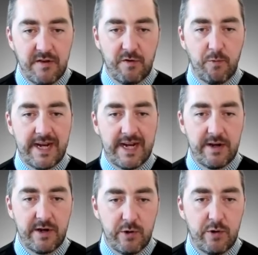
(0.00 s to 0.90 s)
So we
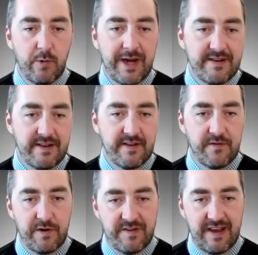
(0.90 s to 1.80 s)
knew going into this,
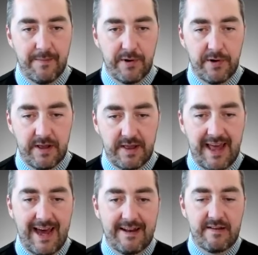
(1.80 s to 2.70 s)
for example,
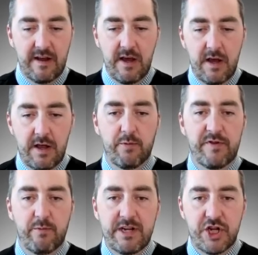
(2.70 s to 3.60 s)
that there
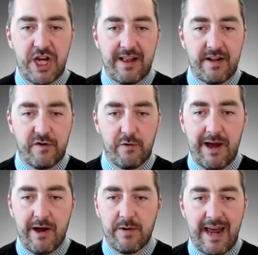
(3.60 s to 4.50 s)
was a real challenge
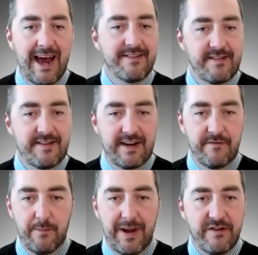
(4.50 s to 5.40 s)
around access to
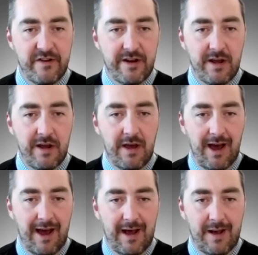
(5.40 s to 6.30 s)
information.
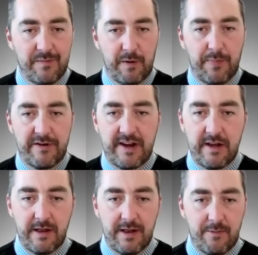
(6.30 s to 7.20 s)
So
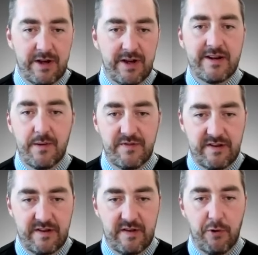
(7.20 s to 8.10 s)
particularly when it comes
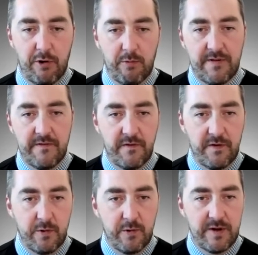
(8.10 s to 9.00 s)
to support with
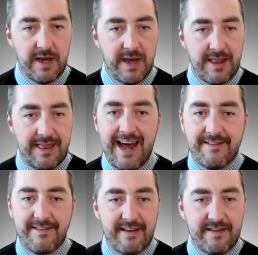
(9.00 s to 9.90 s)
food,
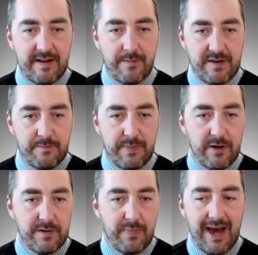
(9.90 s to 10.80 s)
that system is
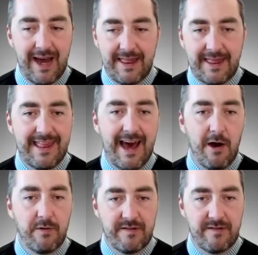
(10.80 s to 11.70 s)
built by
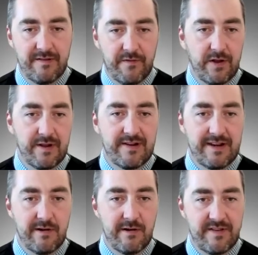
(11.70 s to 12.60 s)
thousands of
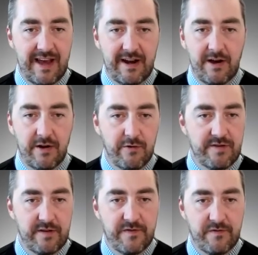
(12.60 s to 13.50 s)
volunteers at
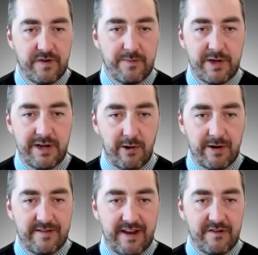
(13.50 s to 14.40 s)
hundreds of community
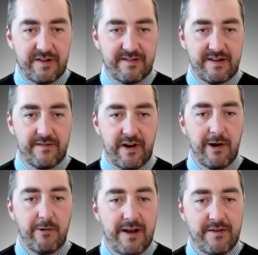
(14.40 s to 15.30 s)
organizations in a
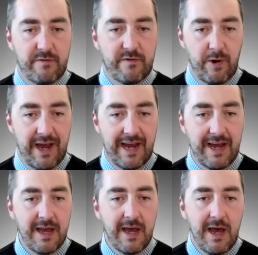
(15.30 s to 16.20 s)
very grassroots
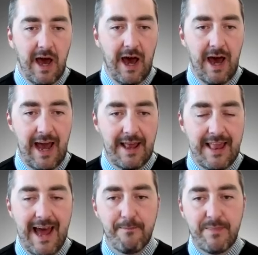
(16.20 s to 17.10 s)
way. And
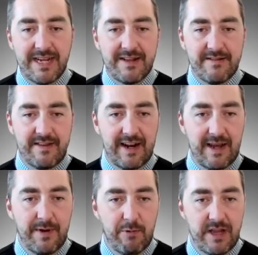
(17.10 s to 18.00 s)
that means that it
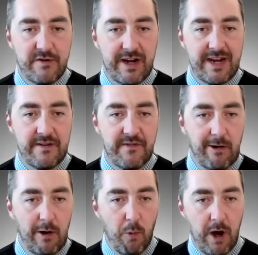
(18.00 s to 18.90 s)
can be really tricky to
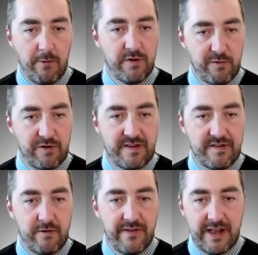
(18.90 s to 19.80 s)
figure out what
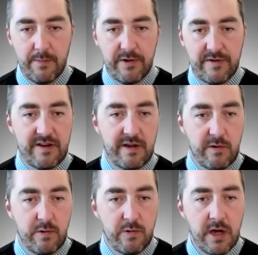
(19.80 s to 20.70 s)
resources are available to
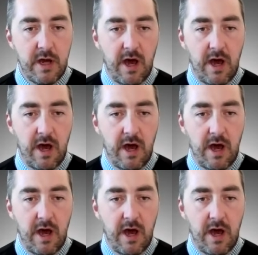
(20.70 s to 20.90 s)
you